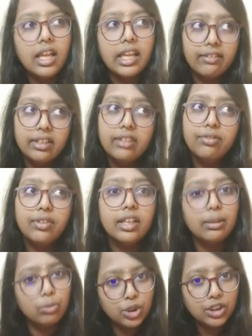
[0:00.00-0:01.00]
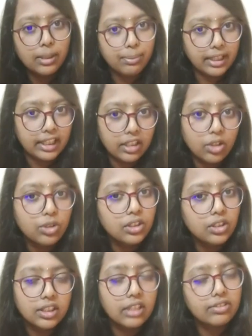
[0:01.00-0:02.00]
even if you are emotionally breakdown
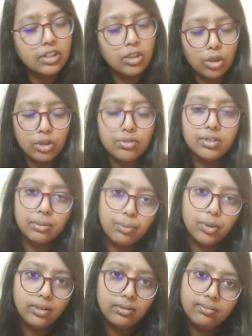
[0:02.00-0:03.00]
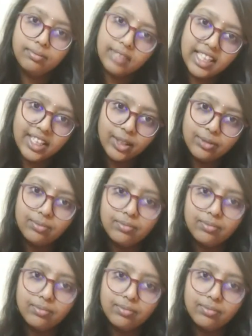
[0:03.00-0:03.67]
sir gives a lot of support thank you